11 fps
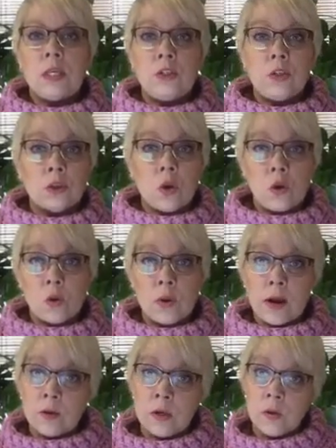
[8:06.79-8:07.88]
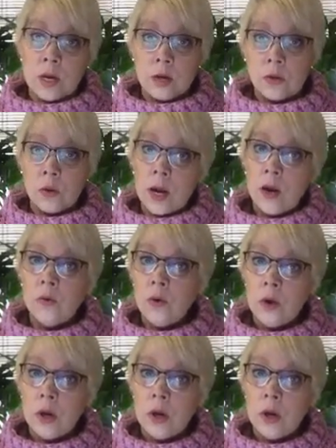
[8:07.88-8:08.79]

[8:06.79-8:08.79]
just go around and around and around,